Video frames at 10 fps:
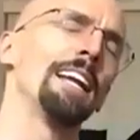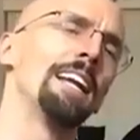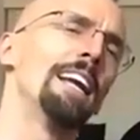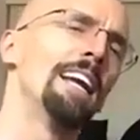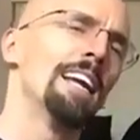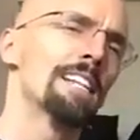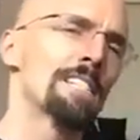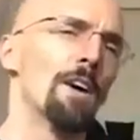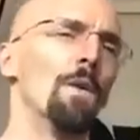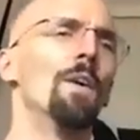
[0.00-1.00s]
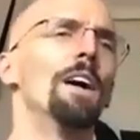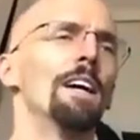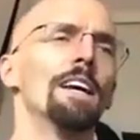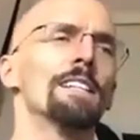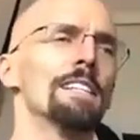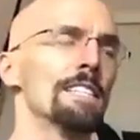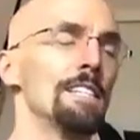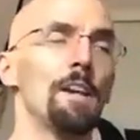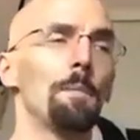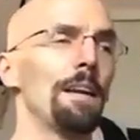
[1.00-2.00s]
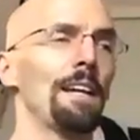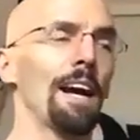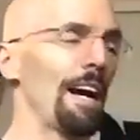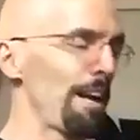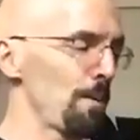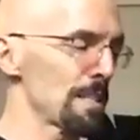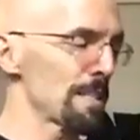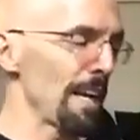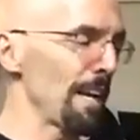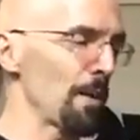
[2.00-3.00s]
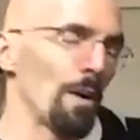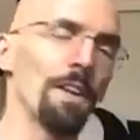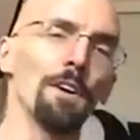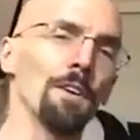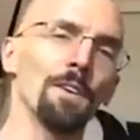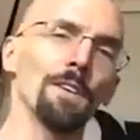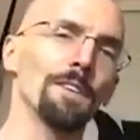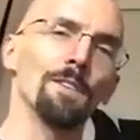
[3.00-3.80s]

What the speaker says: And so since nobody I was studying with or